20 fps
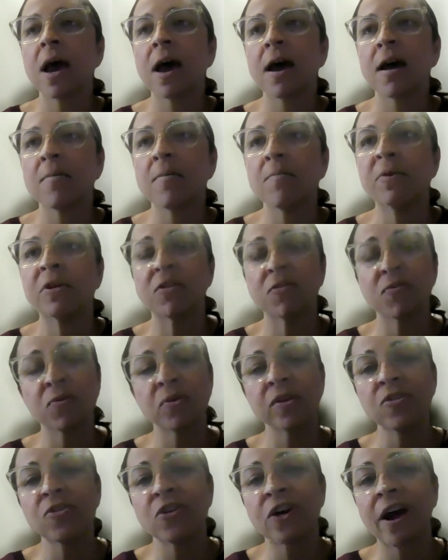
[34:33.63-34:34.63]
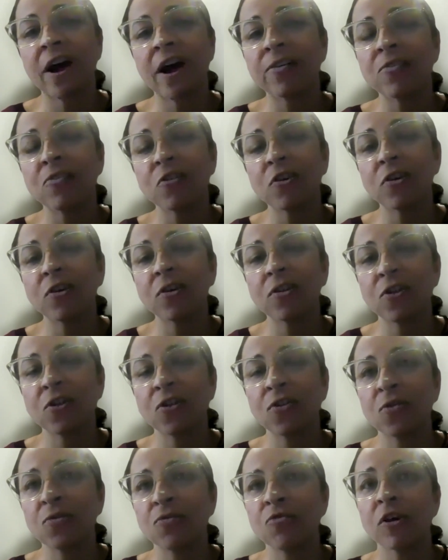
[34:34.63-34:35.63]
But it's really challenging
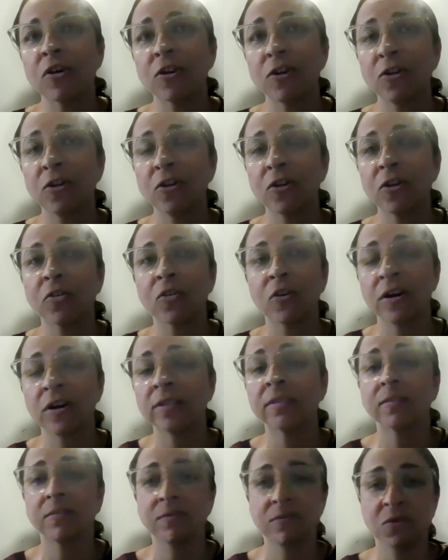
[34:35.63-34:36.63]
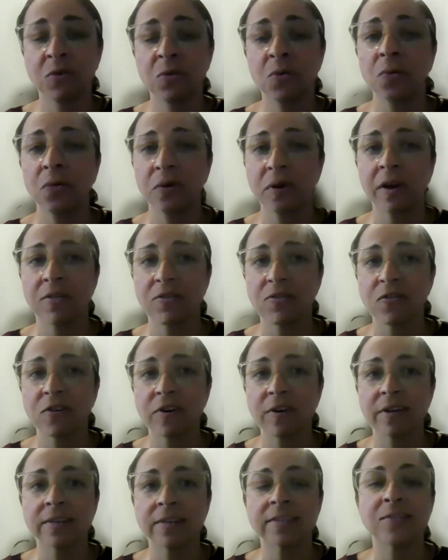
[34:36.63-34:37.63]
to try to look across the whole
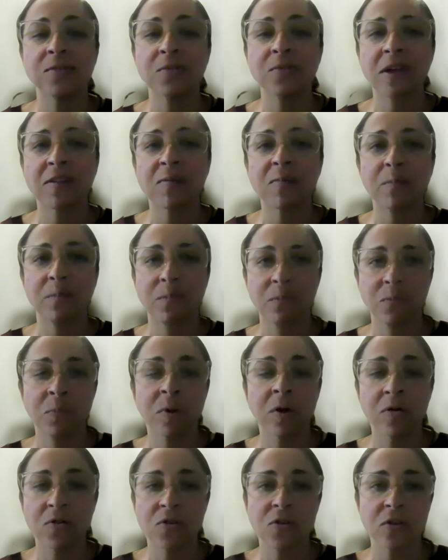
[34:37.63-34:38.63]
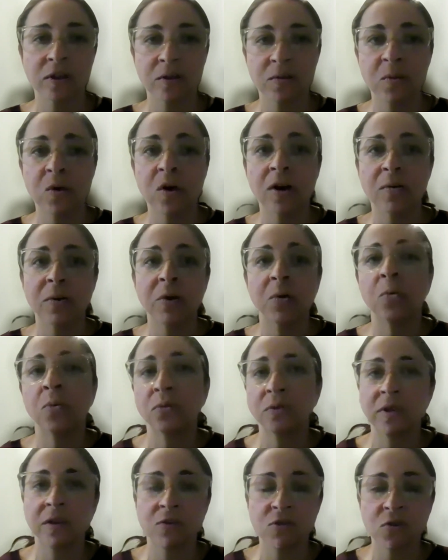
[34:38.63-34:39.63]
country. So that's partially why we
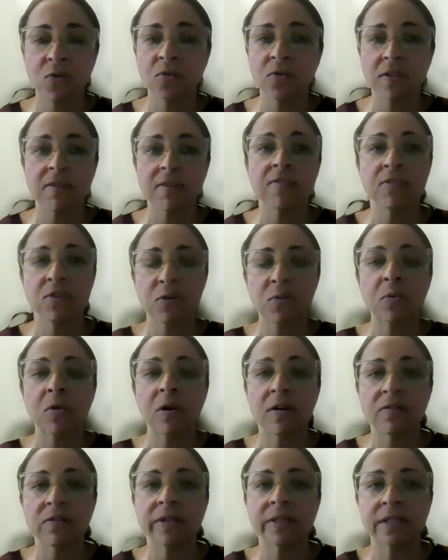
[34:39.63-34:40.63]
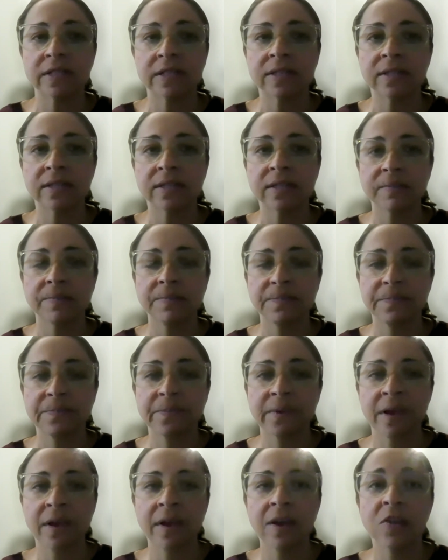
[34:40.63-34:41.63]
only chose these two provinces.
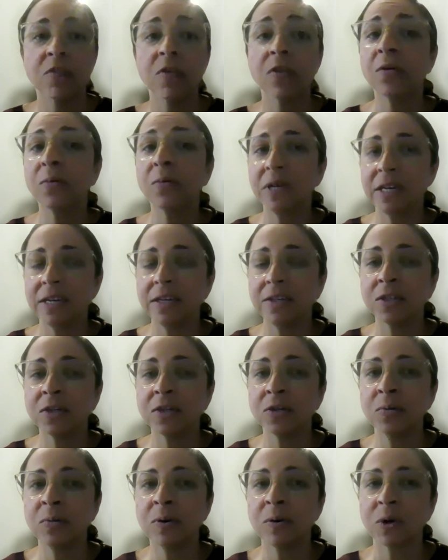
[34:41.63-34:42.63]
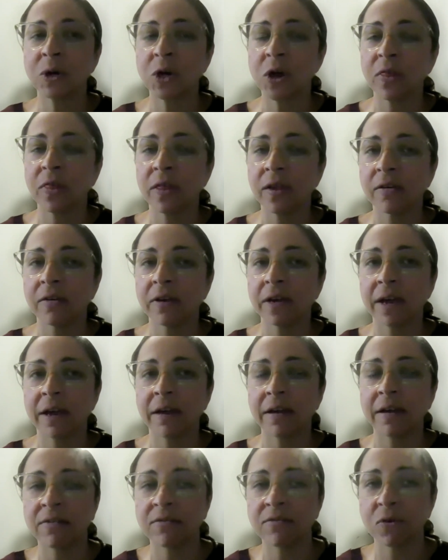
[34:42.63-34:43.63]
So I think we need to, but we're not there
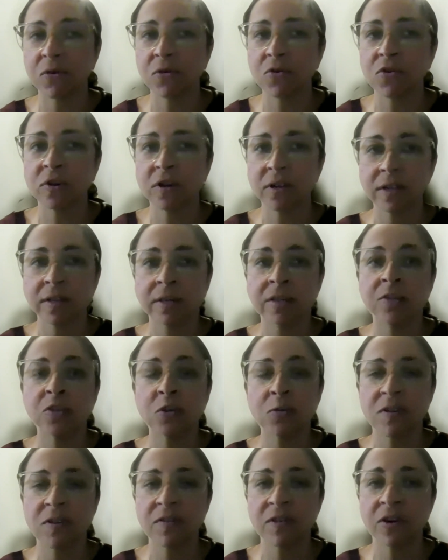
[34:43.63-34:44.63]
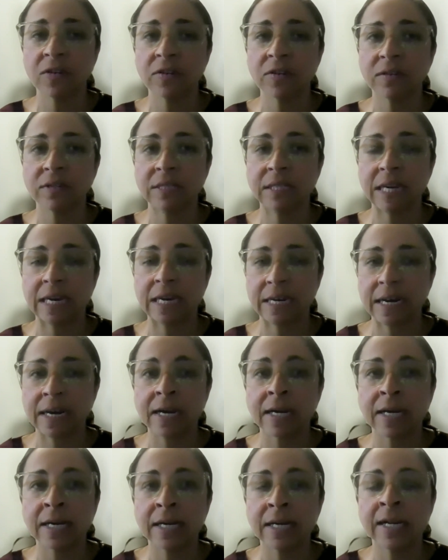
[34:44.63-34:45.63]
yet, unfortunately, in terms of our
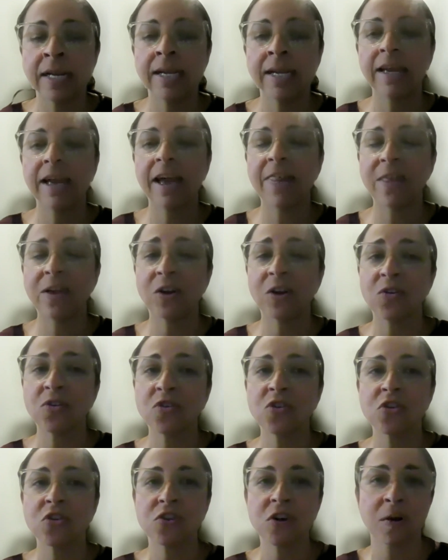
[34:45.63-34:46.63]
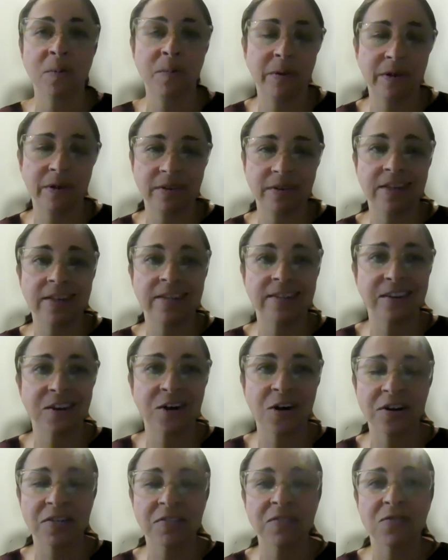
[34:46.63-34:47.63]
data and then our ability to
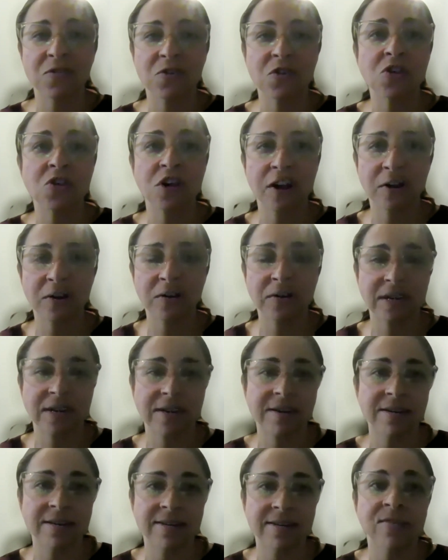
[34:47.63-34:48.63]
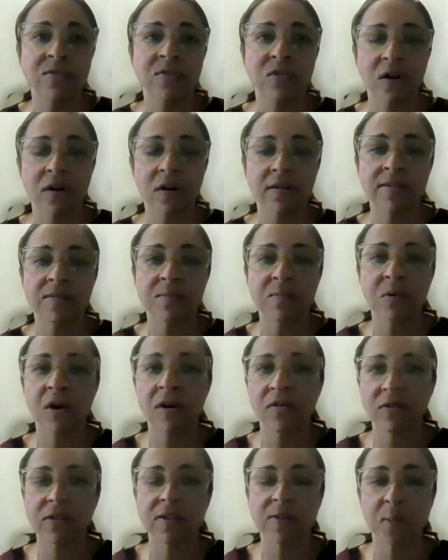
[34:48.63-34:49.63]
kind of share data across
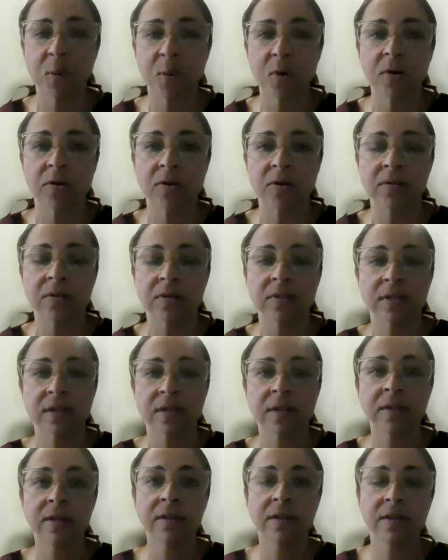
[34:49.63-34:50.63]
province borders.